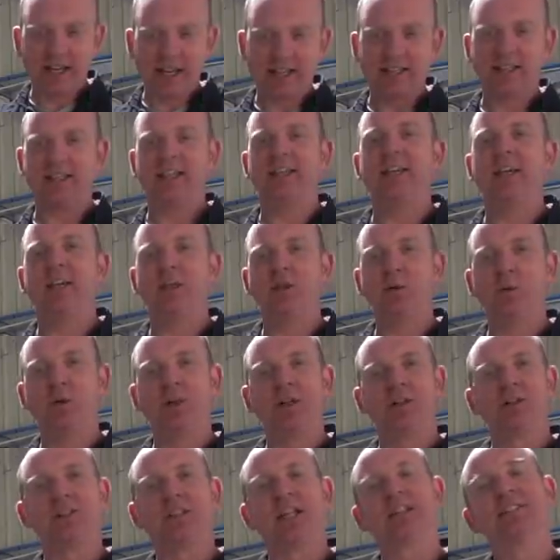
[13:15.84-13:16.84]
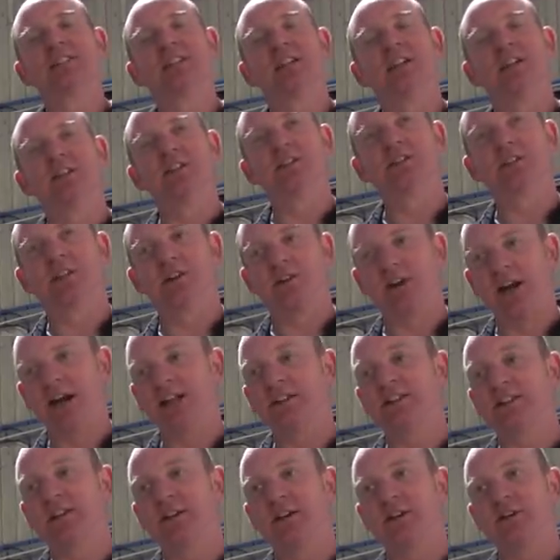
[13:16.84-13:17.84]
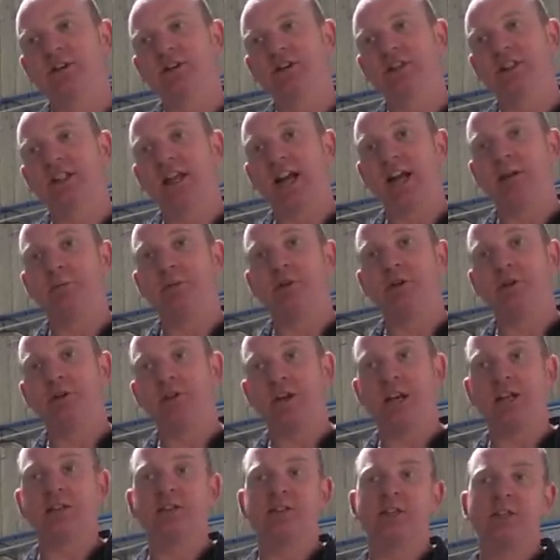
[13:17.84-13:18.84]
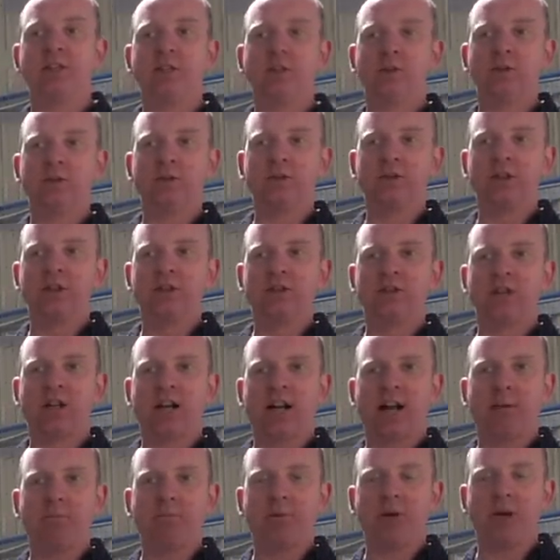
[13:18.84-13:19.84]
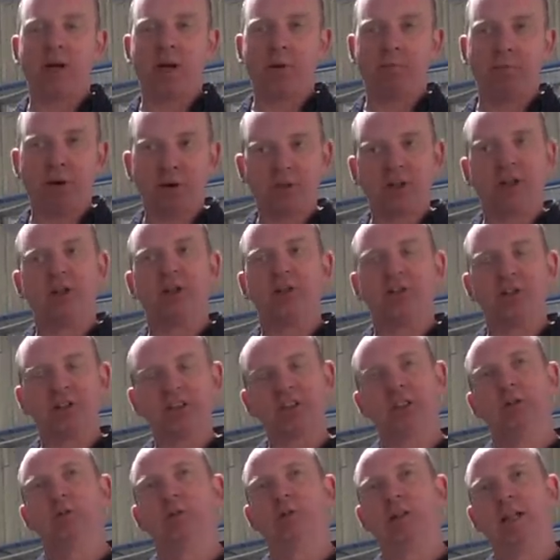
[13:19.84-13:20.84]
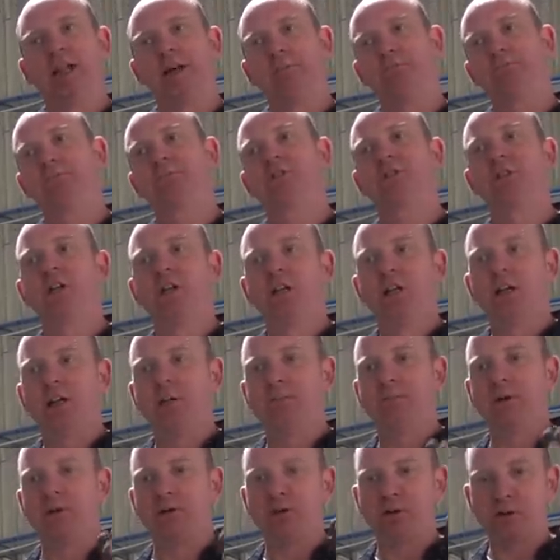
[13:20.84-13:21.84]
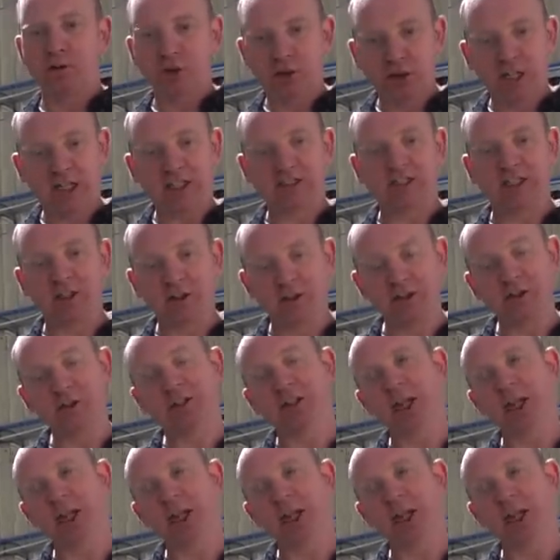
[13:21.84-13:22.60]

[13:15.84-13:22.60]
get the wheel centre lines correct. So it does enable you then to clamp a body on the sill clamps and build your chassis on the